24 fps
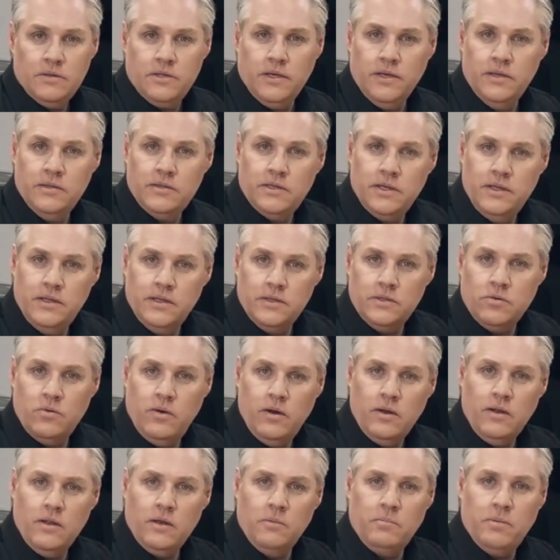So you can see there's
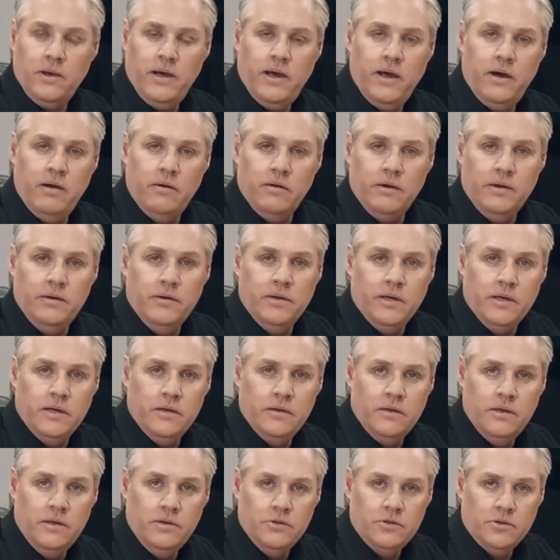quite a lot of power
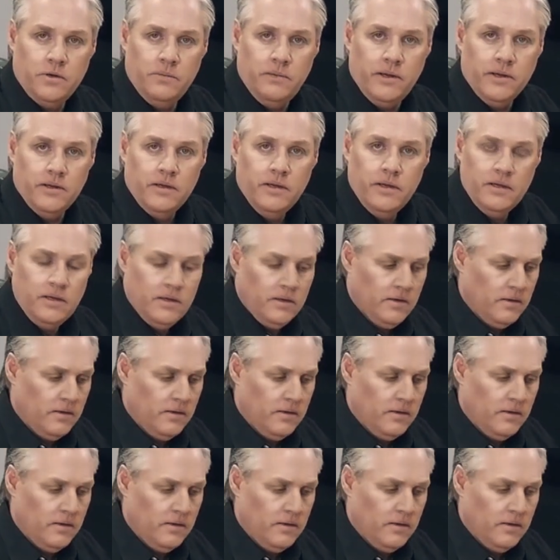in trimming.